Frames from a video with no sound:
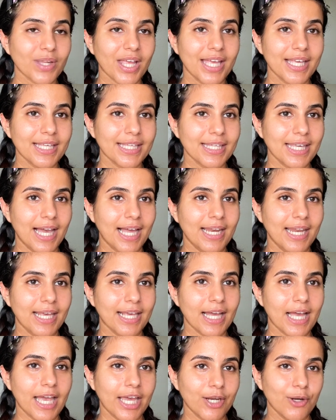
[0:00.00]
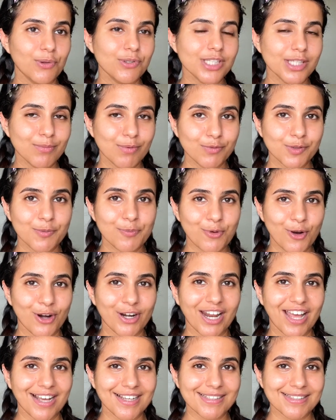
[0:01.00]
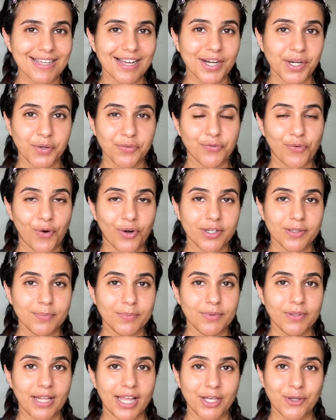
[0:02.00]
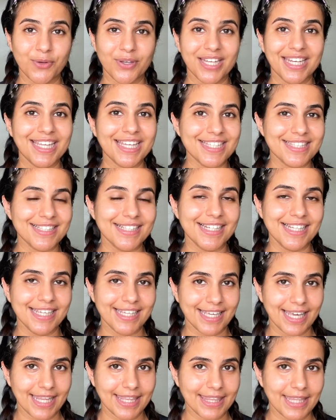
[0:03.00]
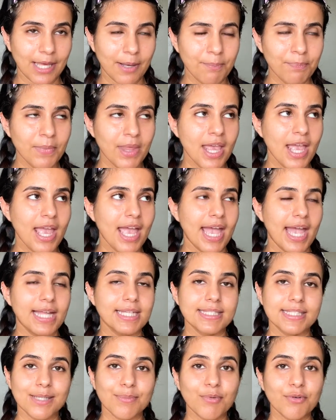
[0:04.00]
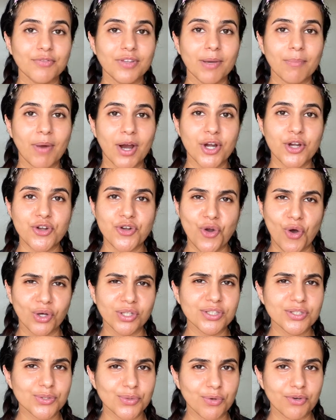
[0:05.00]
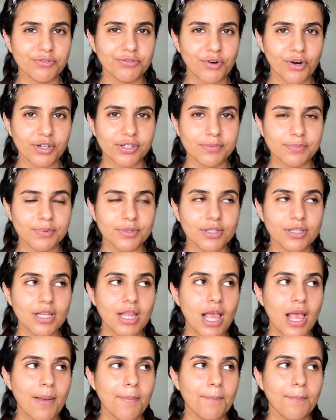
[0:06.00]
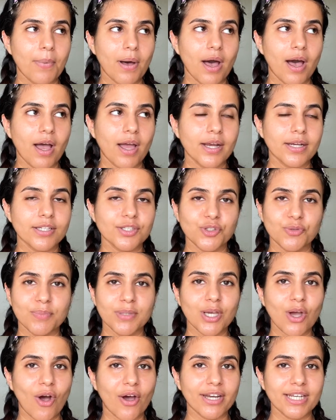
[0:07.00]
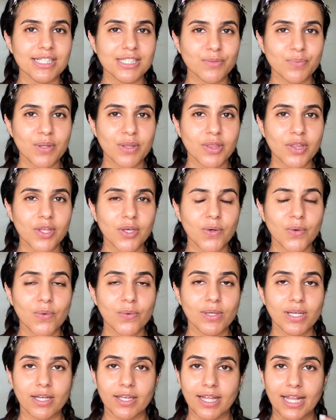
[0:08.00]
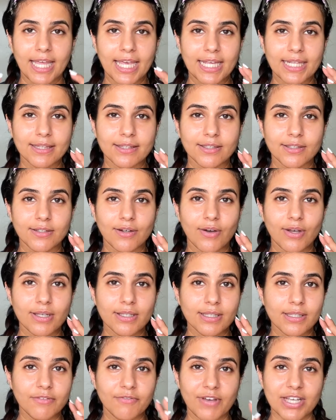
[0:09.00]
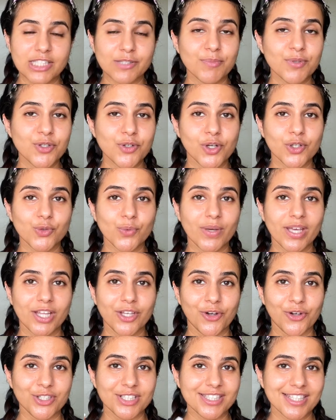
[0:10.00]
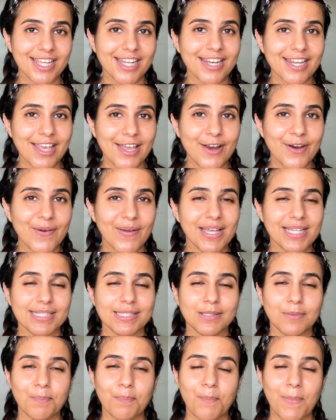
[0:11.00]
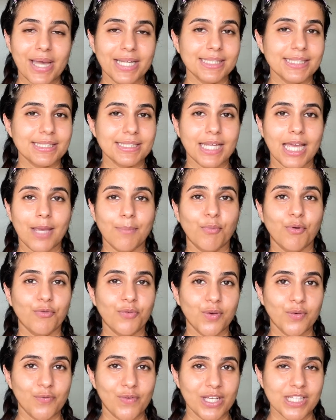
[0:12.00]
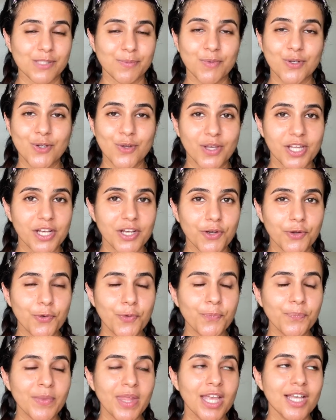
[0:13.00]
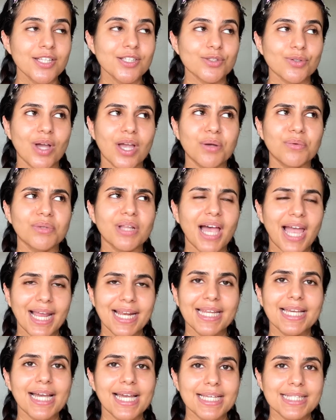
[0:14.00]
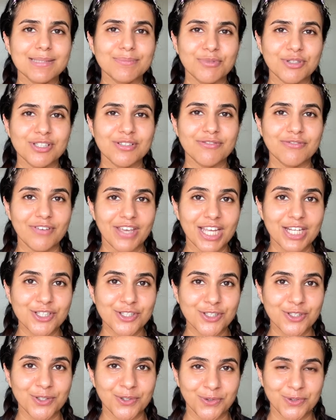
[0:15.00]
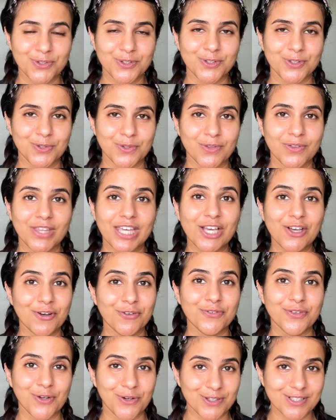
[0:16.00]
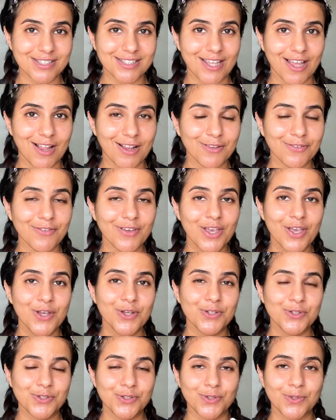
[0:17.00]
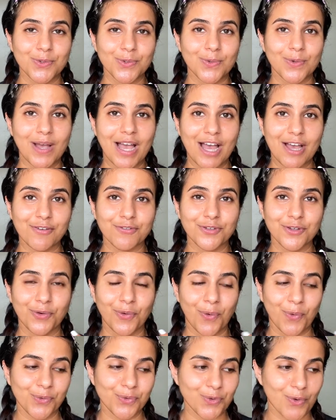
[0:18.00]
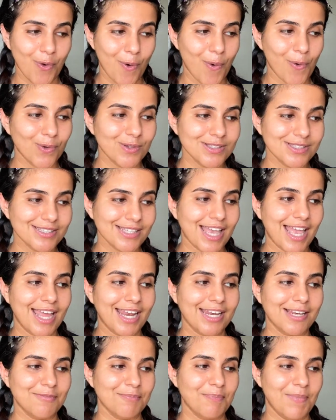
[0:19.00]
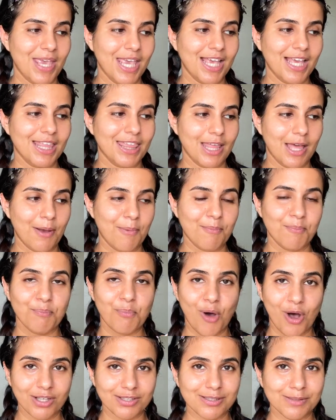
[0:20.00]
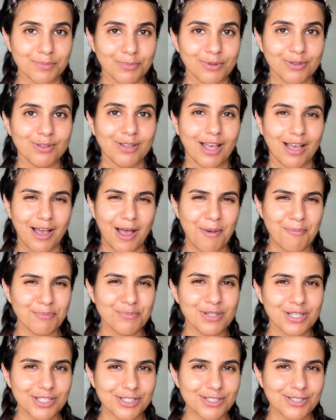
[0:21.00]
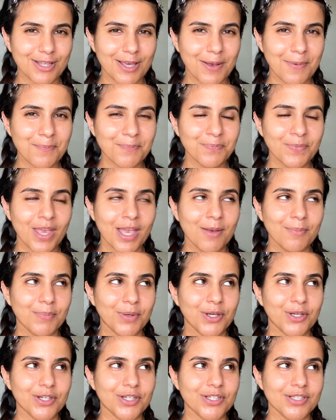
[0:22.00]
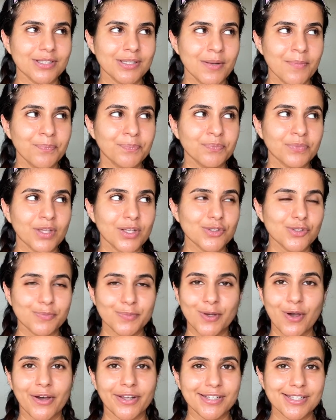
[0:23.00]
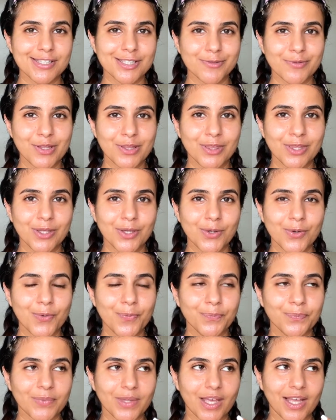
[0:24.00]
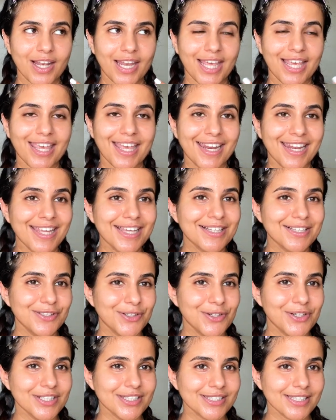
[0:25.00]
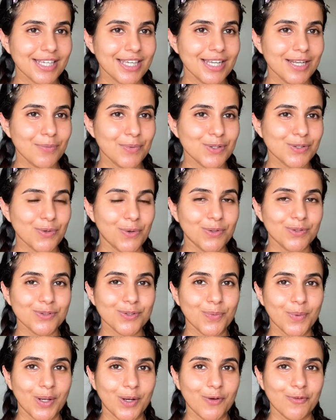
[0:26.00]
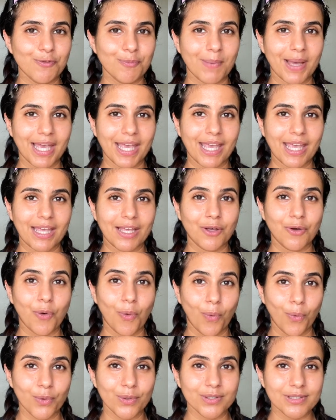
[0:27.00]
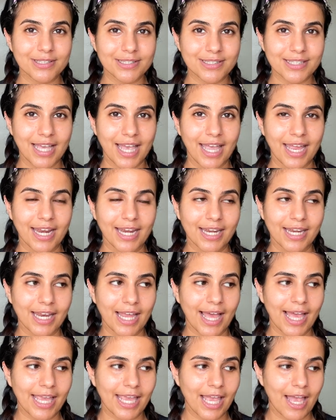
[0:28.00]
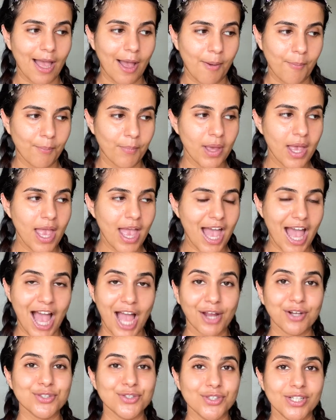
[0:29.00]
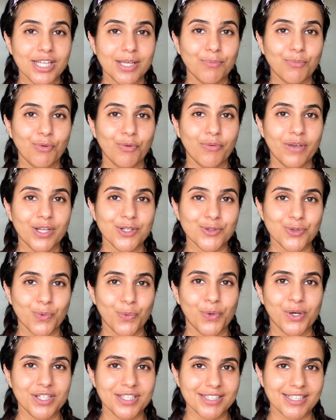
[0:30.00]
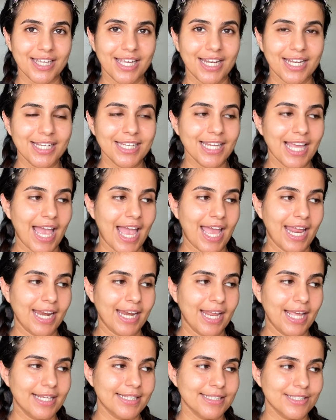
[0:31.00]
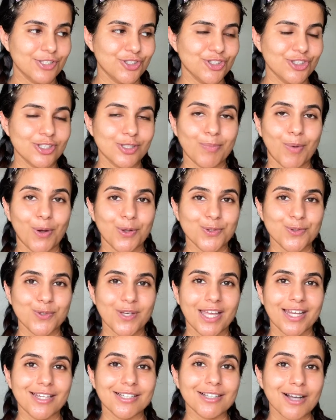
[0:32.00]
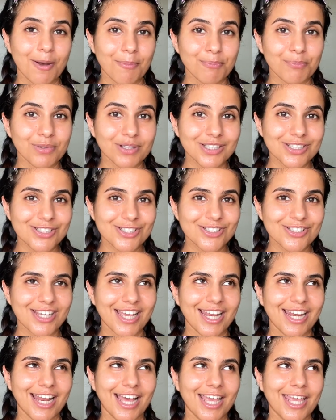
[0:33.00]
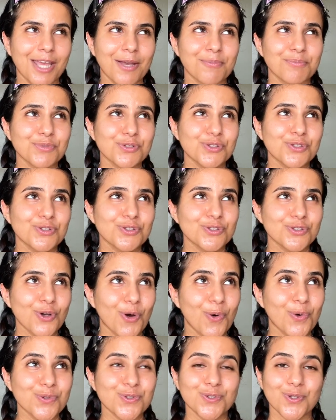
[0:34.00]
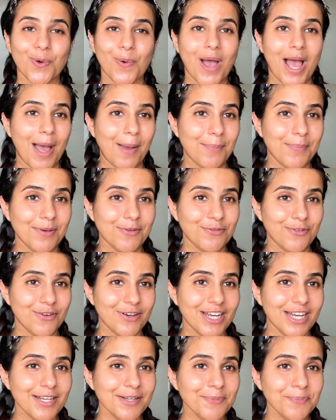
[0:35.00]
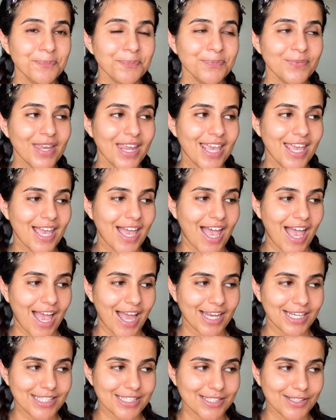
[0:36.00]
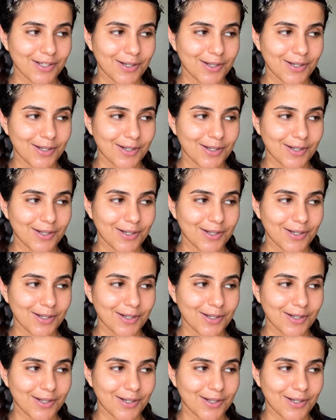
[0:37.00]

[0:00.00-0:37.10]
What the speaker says: yeah, like I know some of the products are affordable and you can easily get them, and some of them are not so affordable. But to be honest with you, like the investment you're doing in your skincare is the best type of investment you can do. So I will highly guys motivate you to think of yourself, to have your own goals and make them possible, accomplish them. Because to be honest with you, like getting clear skin was also one of my goals, and I am actually moving towards it, and it's just about to get accomplished, and I am so, so happy for it. And